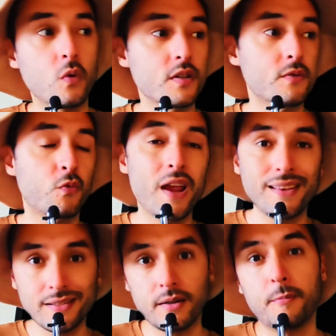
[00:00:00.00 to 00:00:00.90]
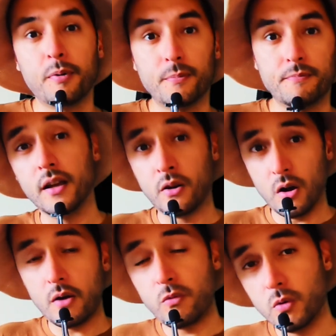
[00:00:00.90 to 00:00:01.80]
was raised up. The
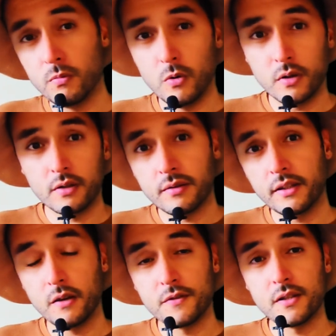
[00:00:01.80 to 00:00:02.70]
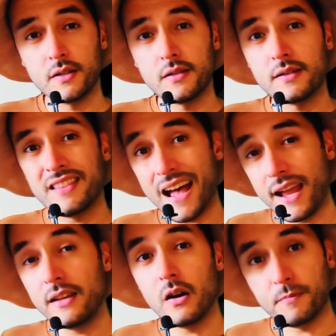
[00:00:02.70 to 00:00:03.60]
core rulebook gives us
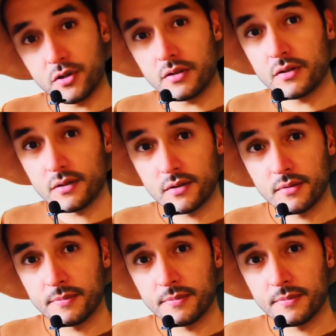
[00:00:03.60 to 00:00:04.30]
9 options.